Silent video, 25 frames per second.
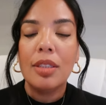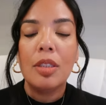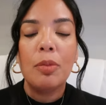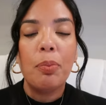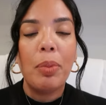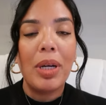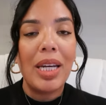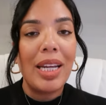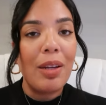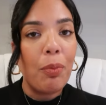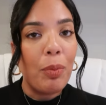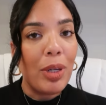
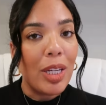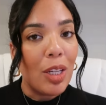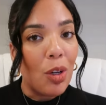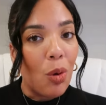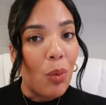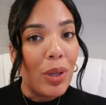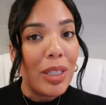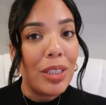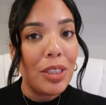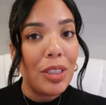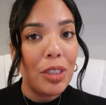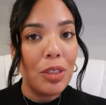But we can
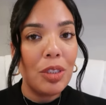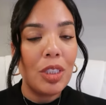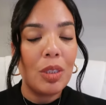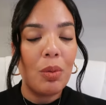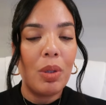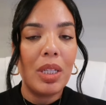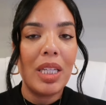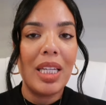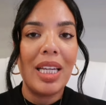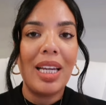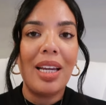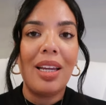only do
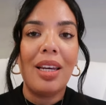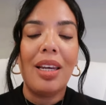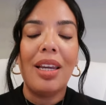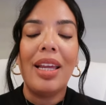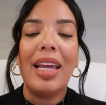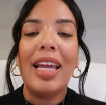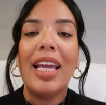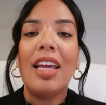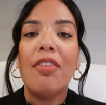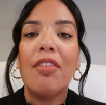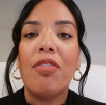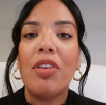so again
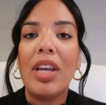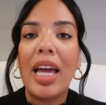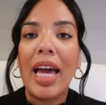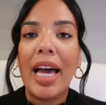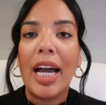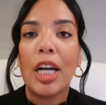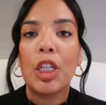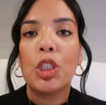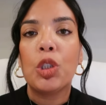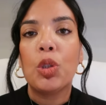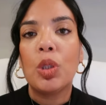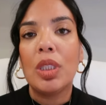if it
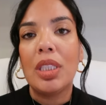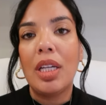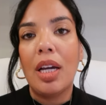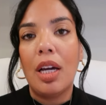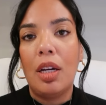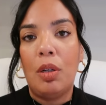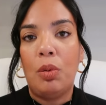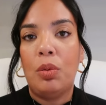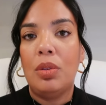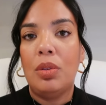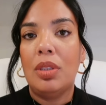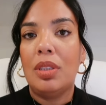actually
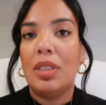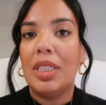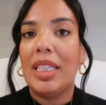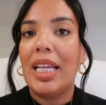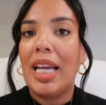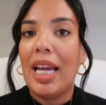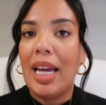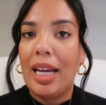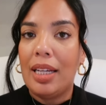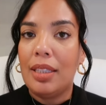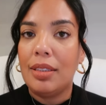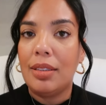owns
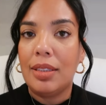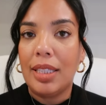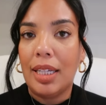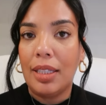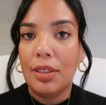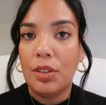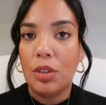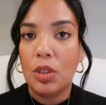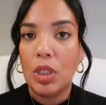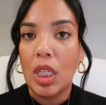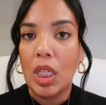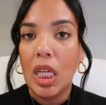the
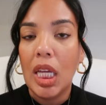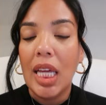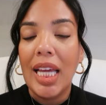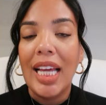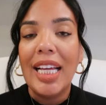assets.